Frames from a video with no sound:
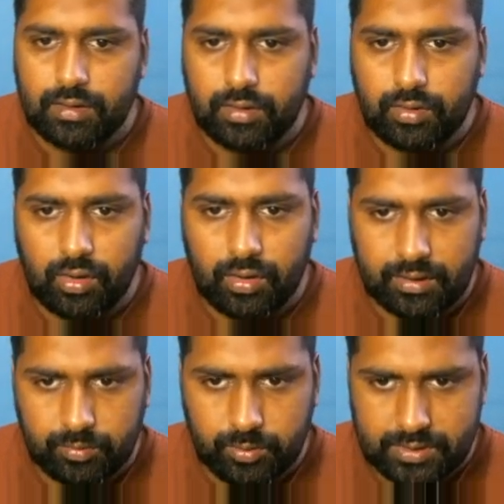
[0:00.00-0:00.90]
cot
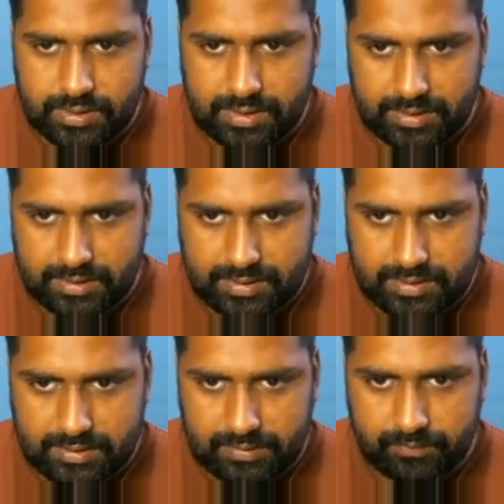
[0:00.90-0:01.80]
inverse
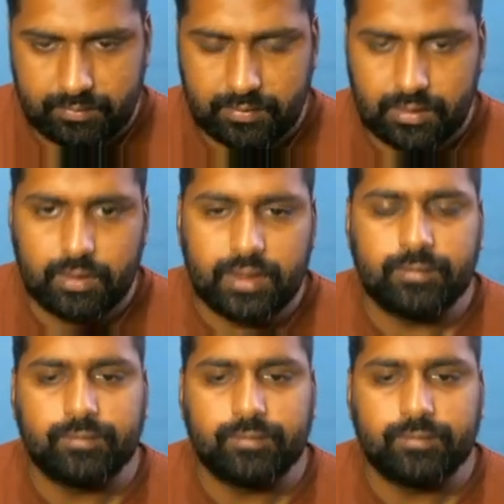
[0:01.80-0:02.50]
x. Okay.